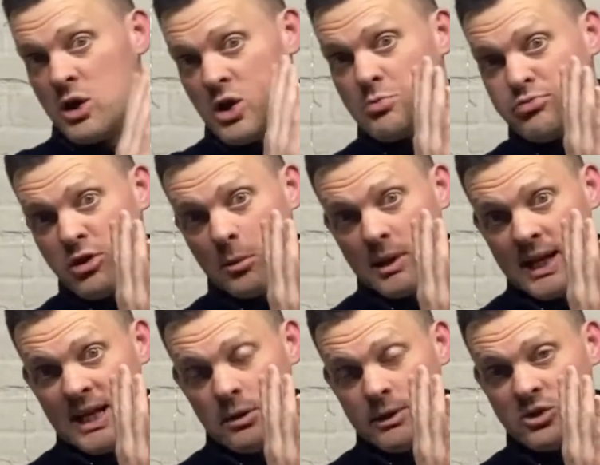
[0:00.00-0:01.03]
and you probably
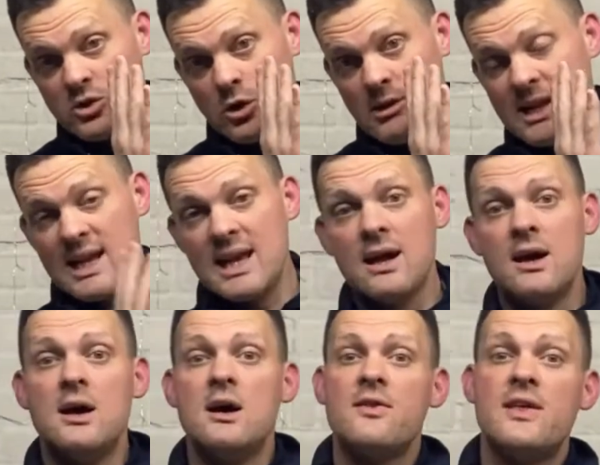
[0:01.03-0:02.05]
know this already,
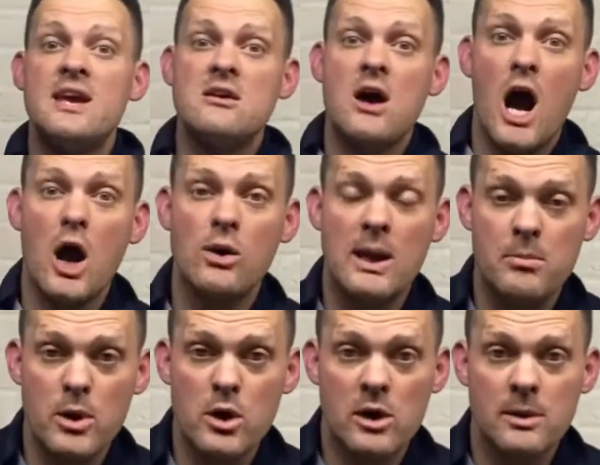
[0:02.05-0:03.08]
the holy
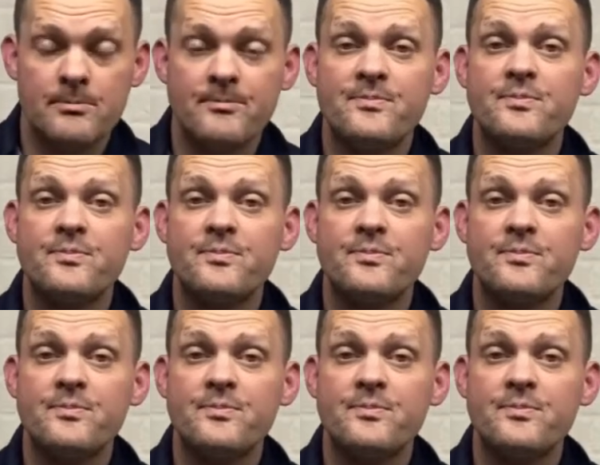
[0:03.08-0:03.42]
book